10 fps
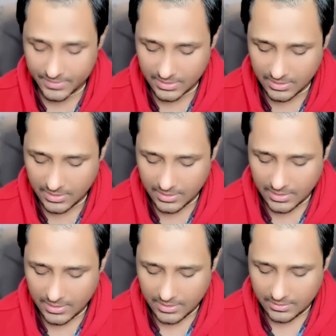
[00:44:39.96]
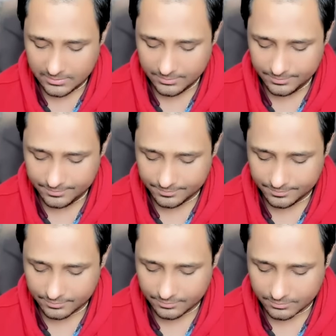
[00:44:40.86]

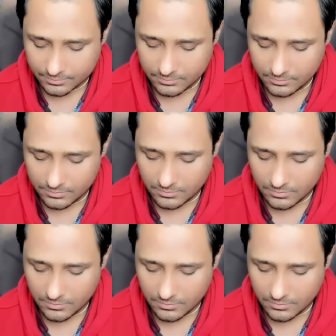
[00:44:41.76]
Nobody speaks.